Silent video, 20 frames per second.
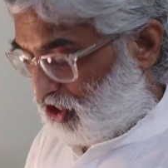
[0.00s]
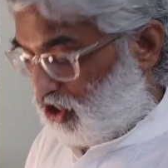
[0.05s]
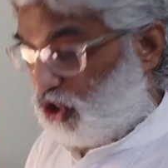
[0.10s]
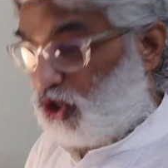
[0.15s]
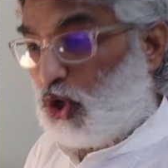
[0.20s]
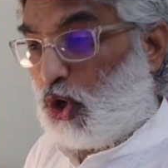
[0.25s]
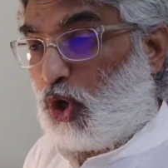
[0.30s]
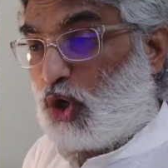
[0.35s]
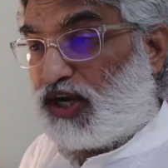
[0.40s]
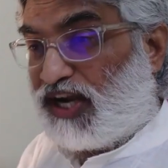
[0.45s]

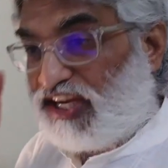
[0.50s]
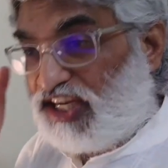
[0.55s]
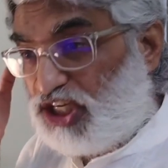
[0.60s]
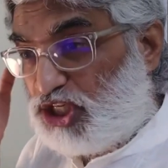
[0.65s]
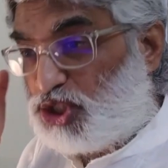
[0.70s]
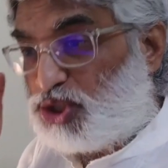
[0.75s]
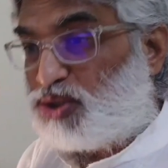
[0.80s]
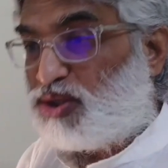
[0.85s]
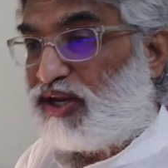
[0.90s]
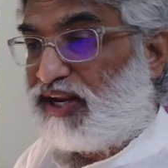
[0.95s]
Yoga
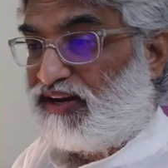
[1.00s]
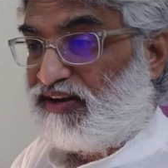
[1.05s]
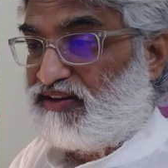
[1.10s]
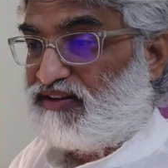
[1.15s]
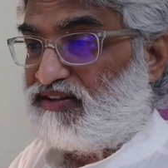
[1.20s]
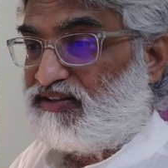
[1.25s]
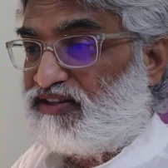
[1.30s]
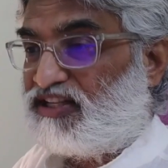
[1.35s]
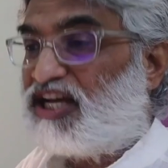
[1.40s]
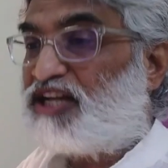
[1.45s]
Ishwaran,
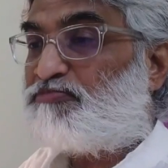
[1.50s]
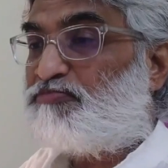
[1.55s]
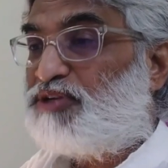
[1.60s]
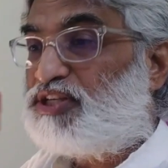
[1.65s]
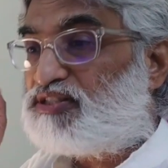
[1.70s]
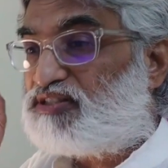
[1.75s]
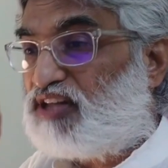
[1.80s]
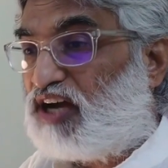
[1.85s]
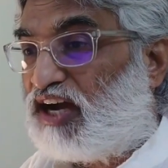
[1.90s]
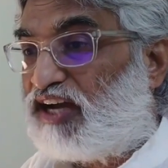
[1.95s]
that
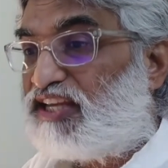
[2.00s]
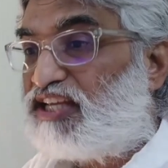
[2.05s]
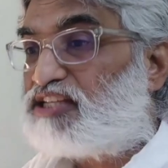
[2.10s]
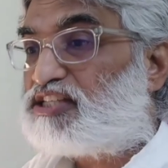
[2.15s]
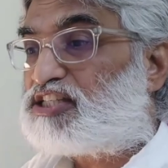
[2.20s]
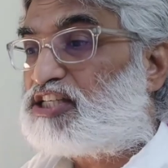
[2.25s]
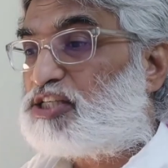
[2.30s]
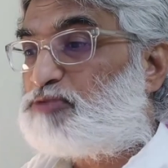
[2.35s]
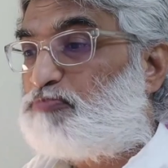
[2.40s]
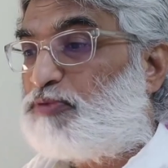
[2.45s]
means the
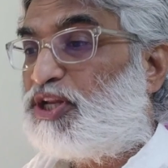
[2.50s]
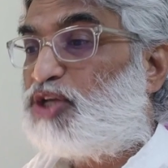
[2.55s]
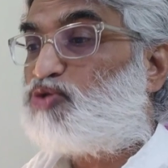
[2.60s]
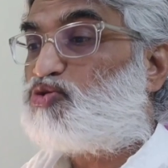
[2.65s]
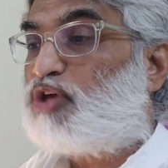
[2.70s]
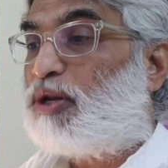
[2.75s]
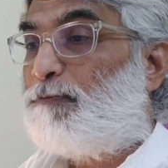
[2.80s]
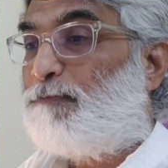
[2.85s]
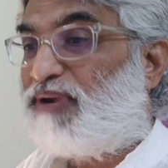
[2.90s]
highest spiritual